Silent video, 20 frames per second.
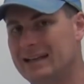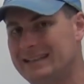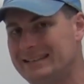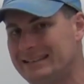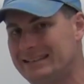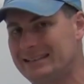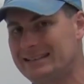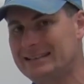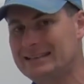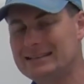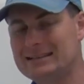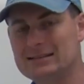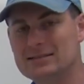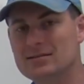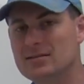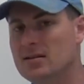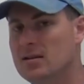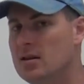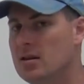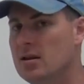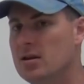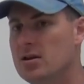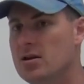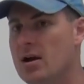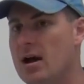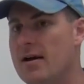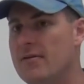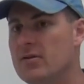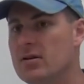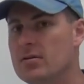ugh,
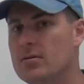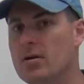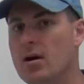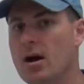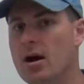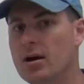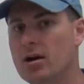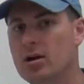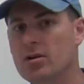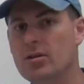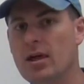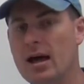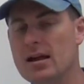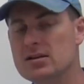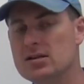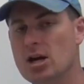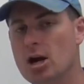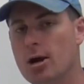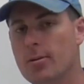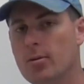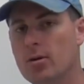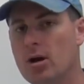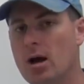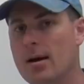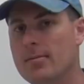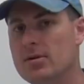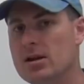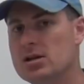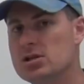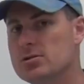you're having a, that terrible
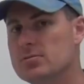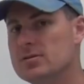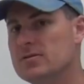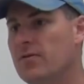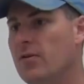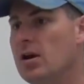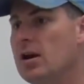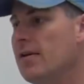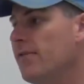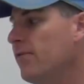combination. It was very